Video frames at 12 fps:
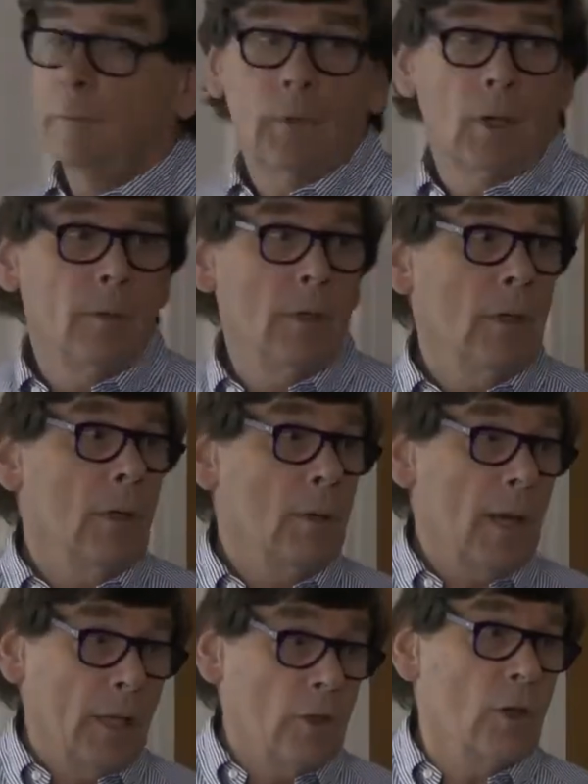I mean, it, it
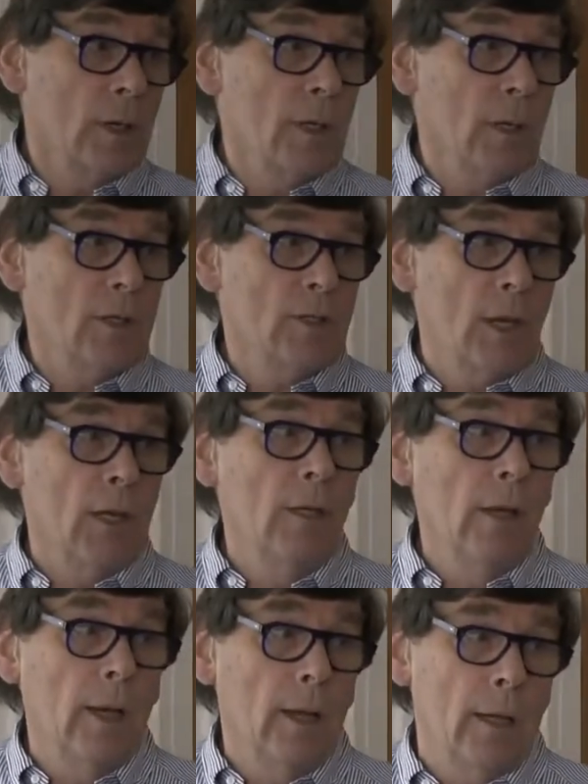actually it's in
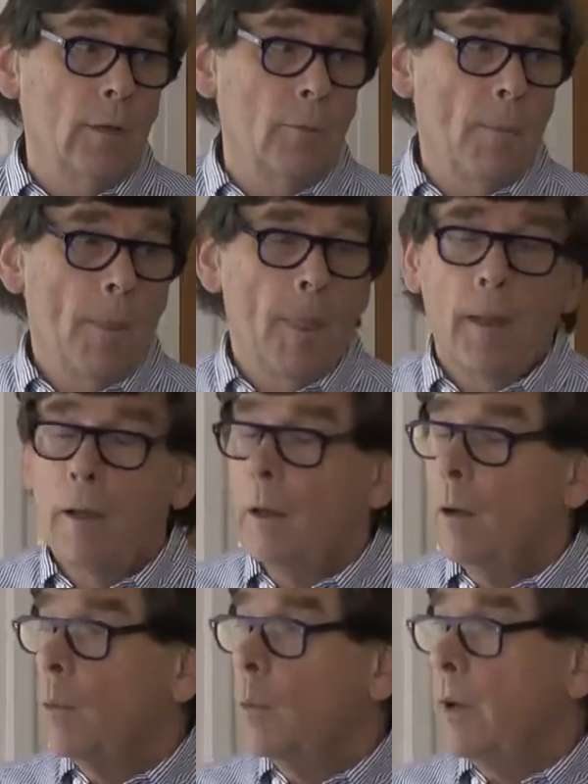line
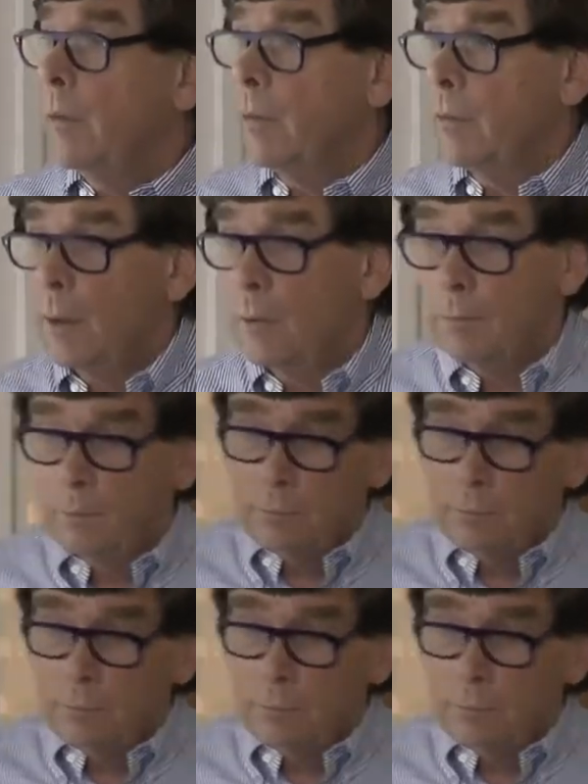with. Um,